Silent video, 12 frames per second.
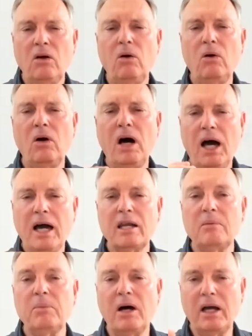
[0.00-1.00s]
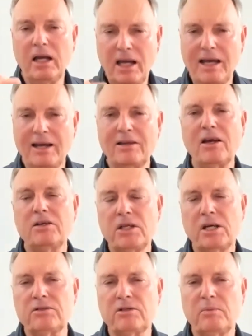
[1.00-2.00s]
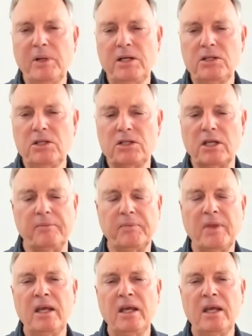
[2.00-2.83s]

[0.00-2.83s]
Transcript: or harder by adding those extra pieces in.